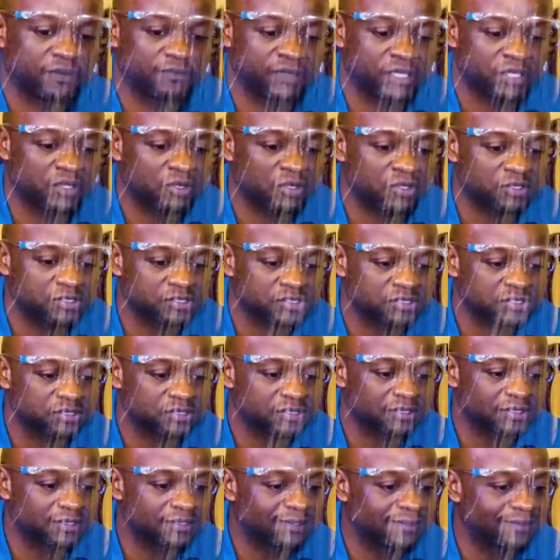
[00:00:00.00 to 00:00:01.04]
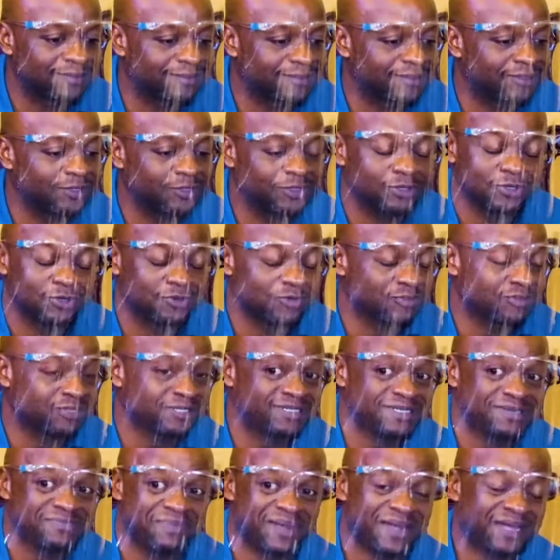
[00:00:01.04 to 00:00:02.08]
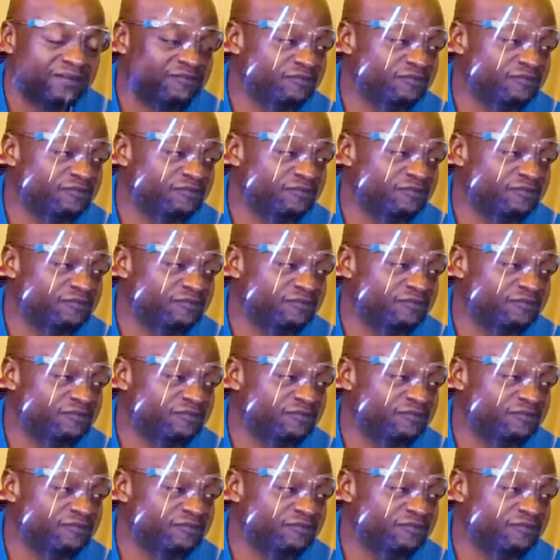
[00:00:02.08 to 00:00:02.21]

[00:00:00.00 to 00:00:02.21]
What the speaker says: Because, you know, the demand